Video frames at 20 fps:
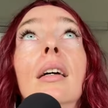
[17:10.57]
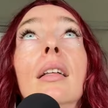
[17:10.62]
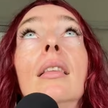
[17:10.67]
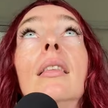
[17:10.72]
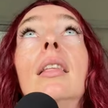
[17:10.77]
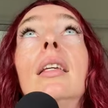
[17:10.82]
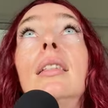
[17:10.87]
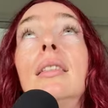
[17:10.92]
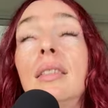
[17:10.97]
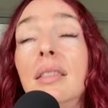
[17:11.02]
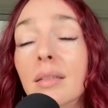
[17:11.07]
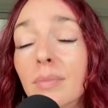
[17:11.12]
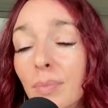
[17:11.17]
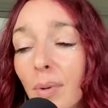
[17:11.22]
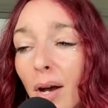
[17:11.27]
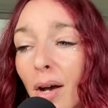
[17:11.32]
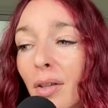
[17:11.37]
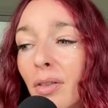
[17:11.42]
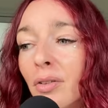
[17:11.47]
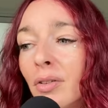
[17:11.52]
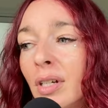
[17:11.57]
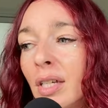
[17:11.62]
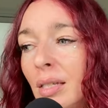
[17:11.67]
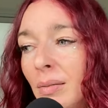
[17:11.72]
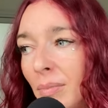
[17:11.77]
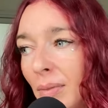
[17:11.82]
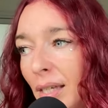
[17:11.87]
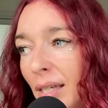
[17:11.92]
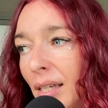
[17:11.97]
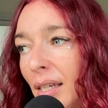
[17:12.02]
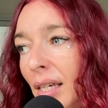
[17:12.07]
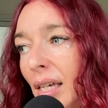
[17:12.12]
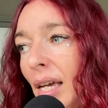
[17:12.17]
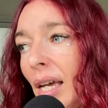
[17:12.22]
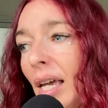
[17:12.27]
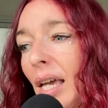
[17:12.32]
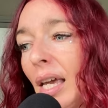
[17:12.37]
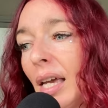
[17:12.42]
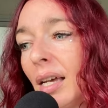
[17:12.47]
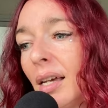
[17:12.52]
this is bothering me
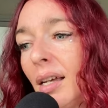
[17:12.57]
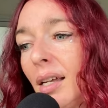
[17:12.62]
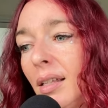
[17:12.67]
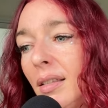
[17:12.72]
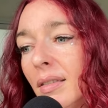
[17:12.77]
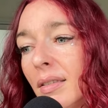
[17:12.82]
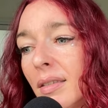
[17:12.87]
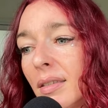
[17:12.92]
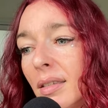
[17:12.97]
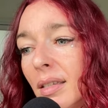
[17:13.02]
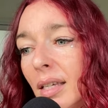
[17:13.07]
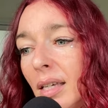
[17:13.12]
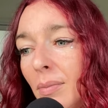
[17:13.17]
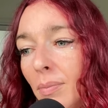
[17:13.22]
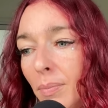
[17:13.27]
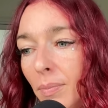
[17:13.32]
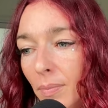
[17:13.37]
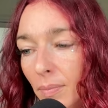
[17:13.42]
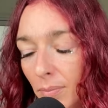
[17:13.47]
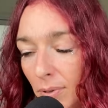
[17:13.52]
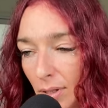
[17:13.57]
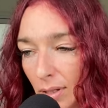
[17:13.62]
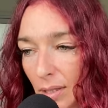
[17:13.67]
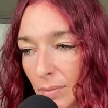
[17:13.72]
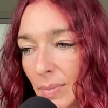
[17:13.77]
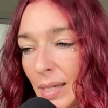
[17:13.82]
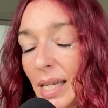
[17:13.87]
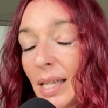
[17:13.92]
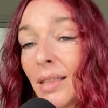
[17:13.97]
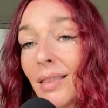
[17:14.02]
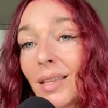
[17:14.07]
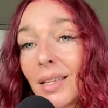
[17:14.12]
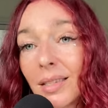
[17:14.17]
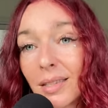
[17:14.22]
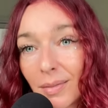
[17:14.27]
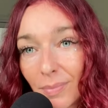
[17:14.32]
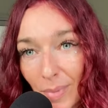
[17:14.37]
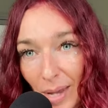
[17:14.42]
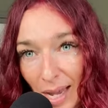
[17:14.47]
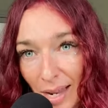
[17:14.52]
and it puts me in
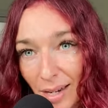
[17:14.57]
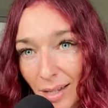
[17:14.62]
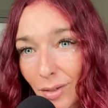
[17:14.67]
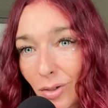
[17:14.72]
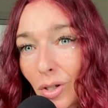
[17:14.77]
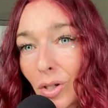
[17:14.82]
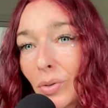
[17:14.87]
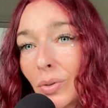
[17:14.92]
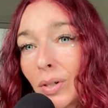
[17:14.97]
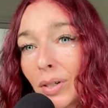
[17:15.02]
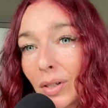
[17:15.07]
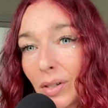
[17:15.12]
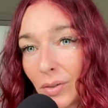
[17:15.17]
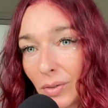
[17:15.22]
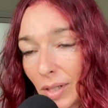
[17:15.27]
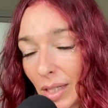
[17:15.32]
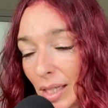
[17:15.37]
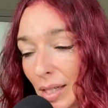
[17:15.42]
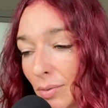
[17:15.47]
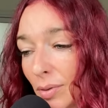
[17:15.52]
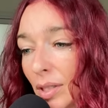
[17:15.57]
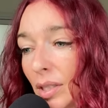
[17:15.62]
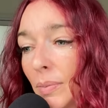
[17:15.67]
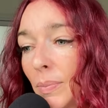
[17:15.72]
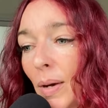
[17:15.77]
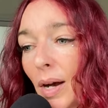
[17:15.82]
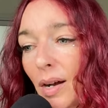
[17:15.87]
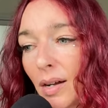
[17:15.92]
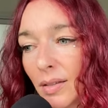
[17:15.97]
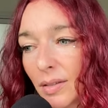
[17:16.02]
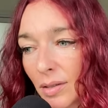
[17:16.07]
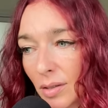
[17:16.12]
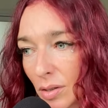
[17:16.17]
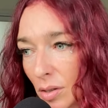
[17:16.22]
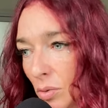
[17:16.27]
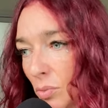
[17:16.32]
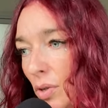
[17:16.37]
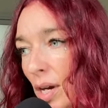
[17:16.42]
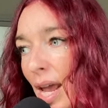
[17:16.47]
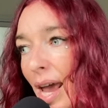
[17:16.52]
this beta 2 or 3 response,
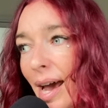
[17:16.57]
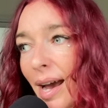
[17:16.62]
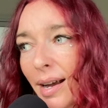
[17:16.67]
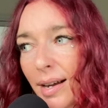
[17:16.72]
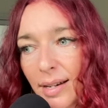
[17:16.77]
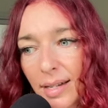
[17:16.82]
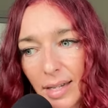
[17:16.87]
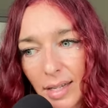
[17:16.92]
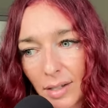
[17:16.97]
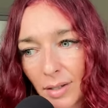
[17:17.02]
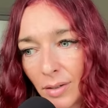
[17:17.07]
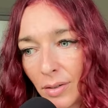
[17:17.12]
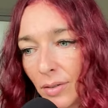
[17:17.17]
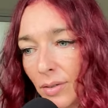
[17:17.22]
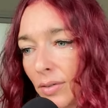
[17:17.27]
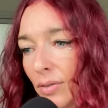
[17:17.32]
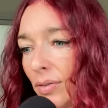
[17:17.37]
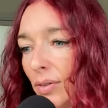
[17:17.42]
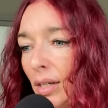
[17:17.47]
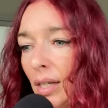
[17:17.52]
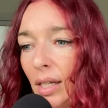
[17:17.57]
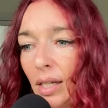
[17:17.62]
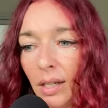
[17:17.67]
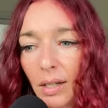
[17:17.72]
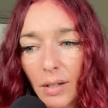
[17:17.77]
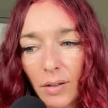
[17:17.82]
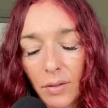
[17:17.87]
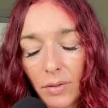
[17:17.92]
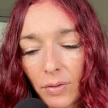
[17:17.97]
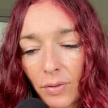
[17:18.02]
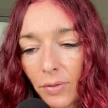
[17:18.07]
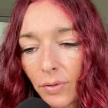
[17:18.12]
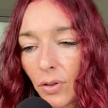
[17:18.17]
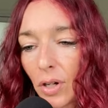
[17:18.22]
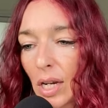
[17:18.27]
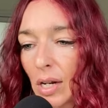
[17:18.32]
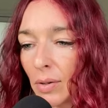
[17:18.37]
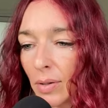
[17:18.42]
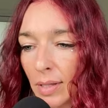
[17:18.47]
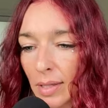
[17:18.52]
this reactive
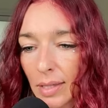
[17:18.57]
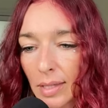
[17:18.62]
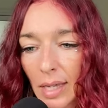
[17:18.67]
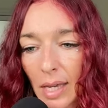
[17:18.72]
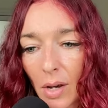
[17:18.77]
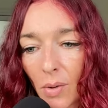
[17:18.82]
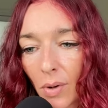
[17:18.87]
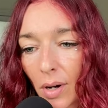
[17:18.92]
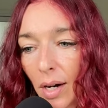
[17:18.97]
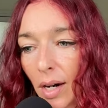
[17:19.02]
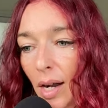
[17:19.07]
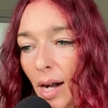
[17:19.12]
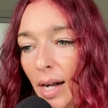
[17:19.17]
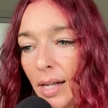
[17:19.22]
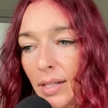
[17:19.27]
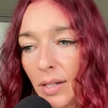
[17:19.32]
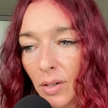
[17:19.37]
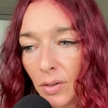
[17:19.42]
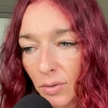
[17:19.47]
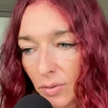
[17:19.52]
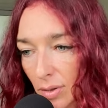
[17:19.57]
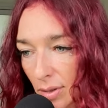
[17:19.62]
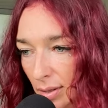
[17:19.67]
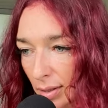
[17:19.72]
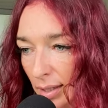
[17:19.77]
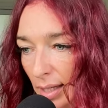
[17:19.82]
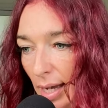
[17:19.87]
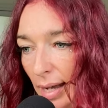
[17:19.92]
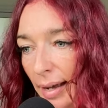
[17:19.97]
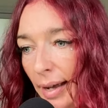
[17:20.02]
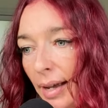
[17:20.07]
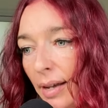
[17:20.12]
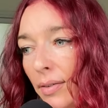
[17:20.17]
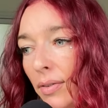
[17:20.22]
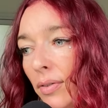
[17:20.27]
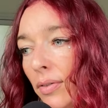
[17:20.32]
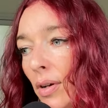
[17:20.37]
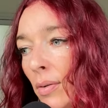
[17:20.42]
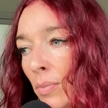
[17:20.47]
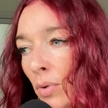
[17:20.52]
frequency where I don't feel
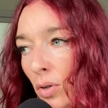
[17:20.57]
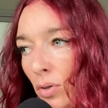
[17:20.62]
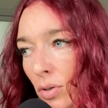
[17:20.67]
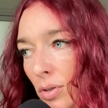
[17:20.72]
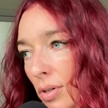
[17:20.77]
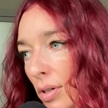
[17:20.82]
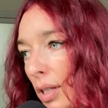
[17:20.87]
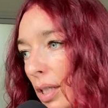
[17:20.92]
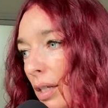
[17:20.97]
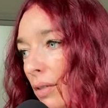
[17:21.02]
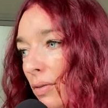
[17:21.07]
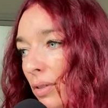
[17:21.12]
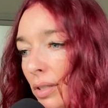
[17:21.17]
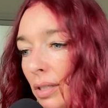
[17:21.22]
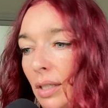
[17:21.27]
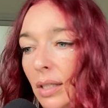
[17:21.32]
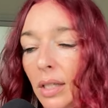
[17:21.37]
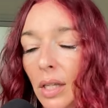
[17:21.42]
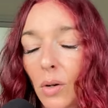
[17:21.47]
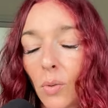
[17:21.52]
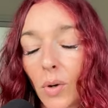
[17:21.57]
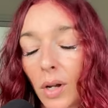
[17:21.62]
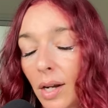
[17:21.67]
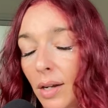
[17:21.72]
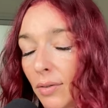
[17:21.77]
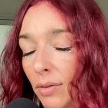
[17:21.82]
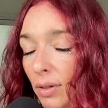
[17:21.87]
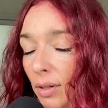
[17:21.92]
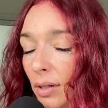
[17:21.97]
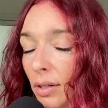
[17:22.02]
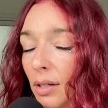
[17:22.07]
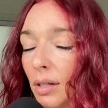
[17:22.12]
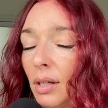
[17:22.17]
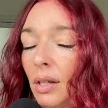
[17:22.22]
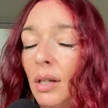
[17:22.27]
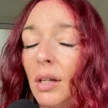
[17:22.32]
safe emotionally, physically, whatever,